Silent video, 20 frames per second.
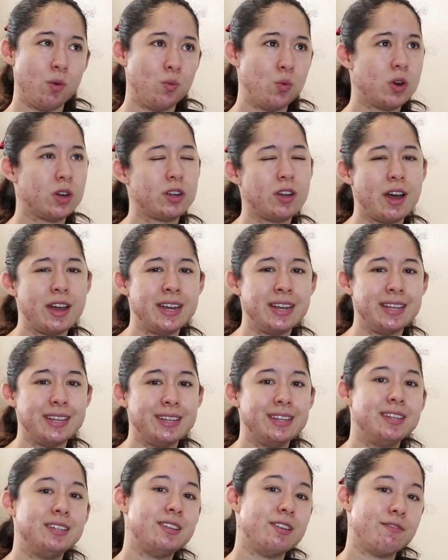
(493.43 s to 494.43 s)
work on it
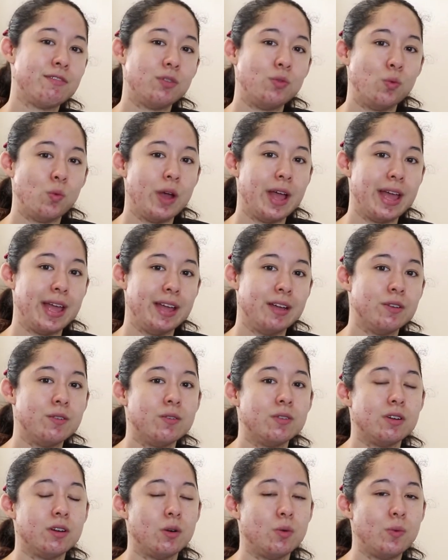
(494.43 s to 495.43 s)
in a different way,
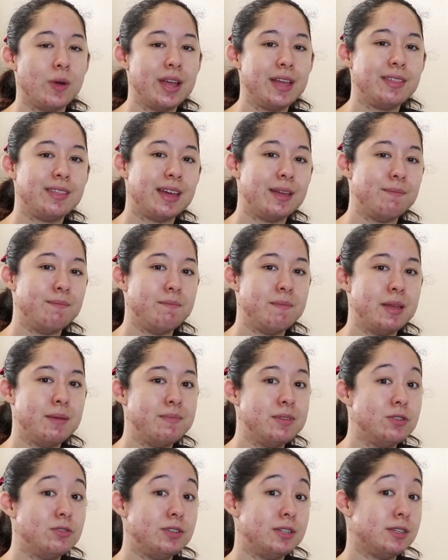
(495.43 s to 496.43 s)
or a way that
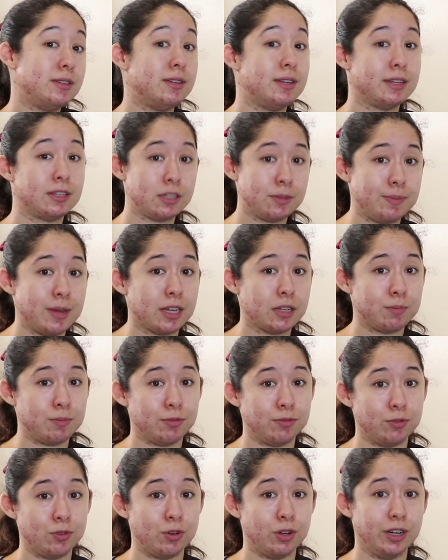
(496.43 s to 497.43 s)
maybe you didn't expect
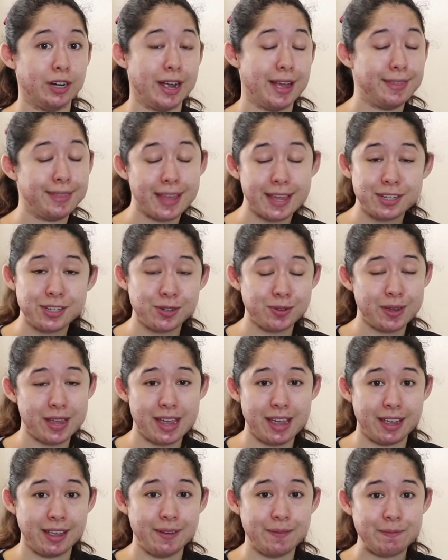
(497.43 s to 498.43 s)
before, and that's
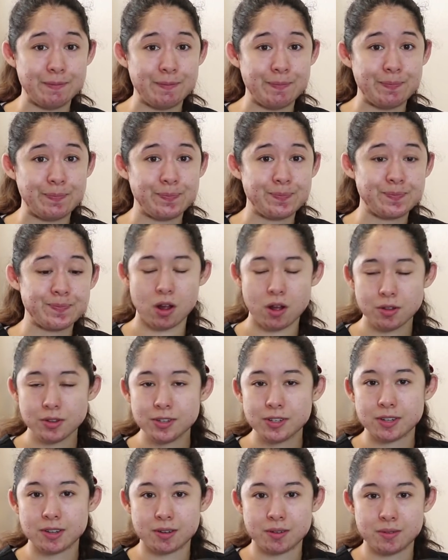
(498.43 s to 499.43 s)
okay. But
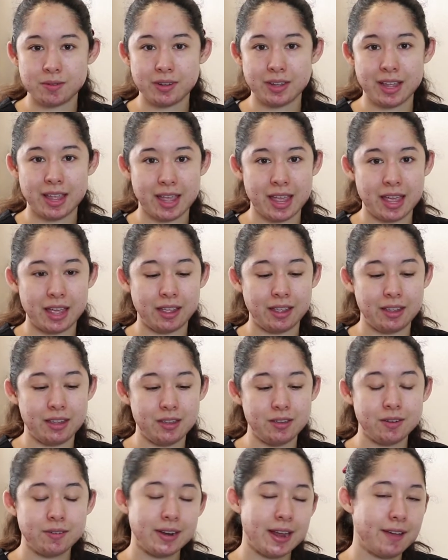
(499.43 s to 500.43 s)
also,
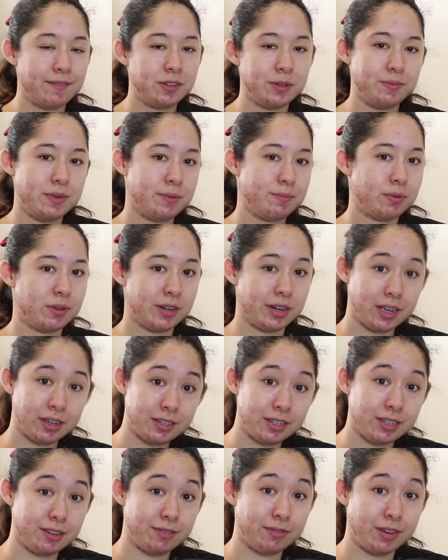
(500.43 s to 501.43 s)
you don't have to be
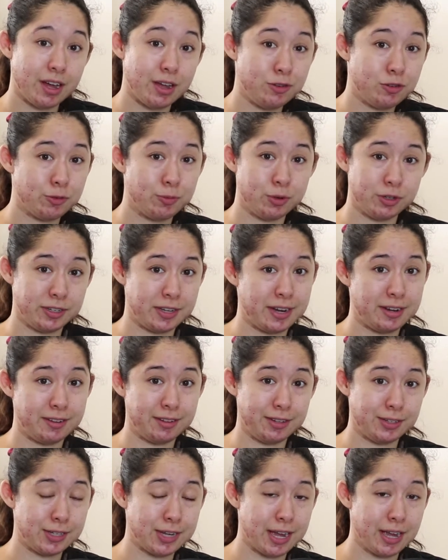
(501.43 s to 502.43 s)
productive 100%
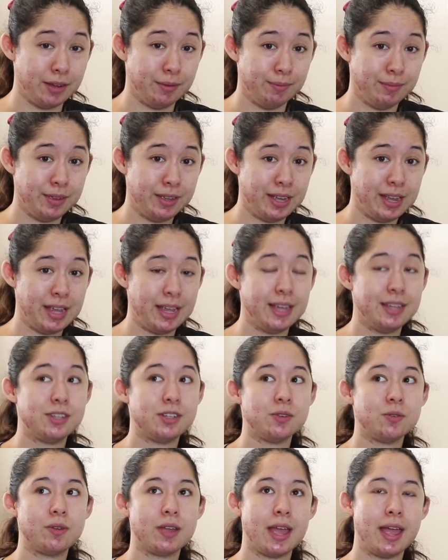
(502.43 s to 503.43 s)
of the time.
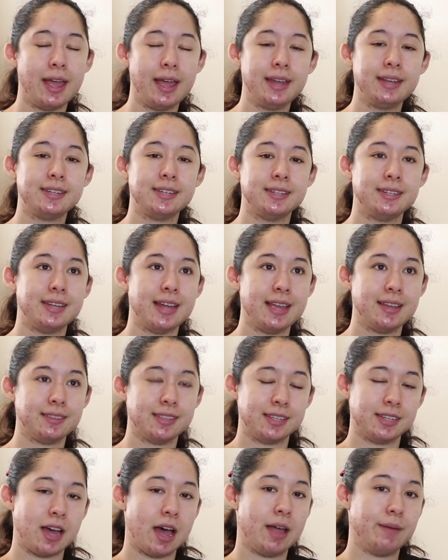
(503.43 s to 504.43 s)
It's okay to take
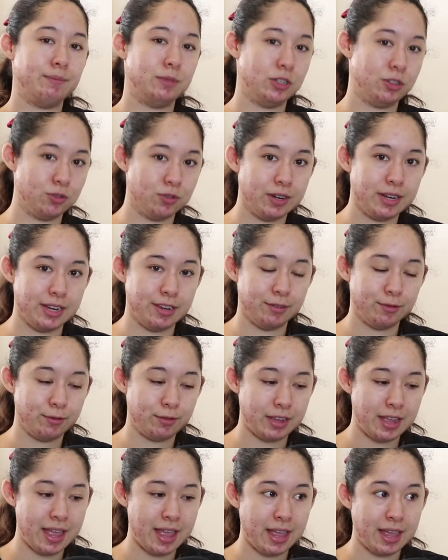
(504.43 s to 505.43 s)
the time to
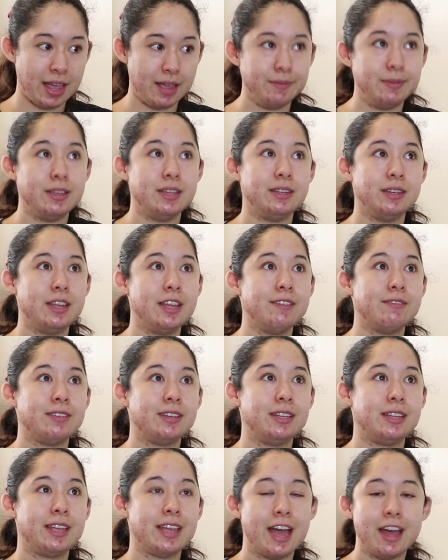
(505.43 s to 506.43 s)
grieve. I mean,
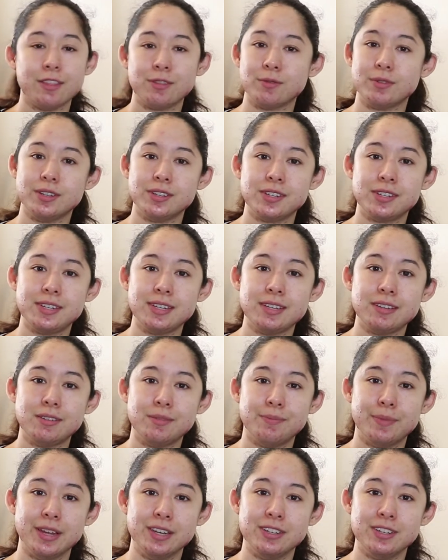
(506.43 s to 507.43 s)
even Catherine
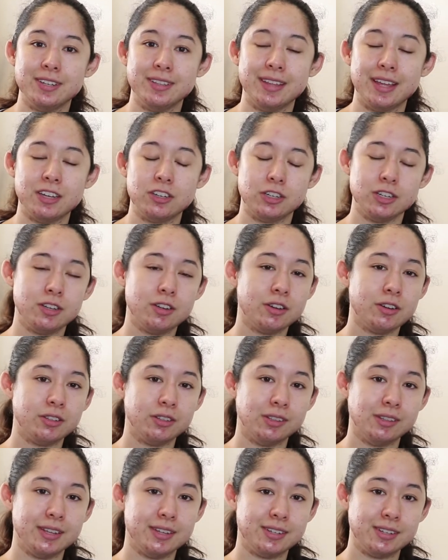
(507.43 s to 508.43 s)
Steele mentioned that she
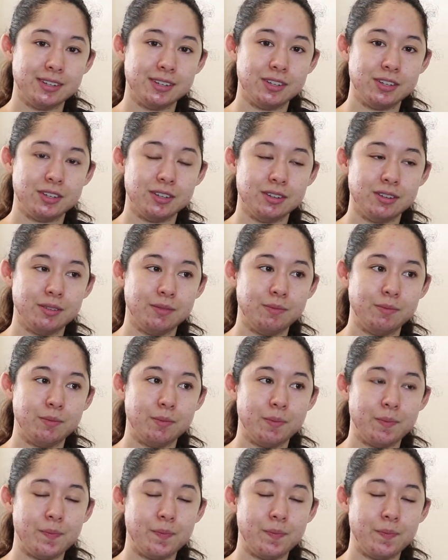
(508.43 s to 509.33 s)
couldn't listen to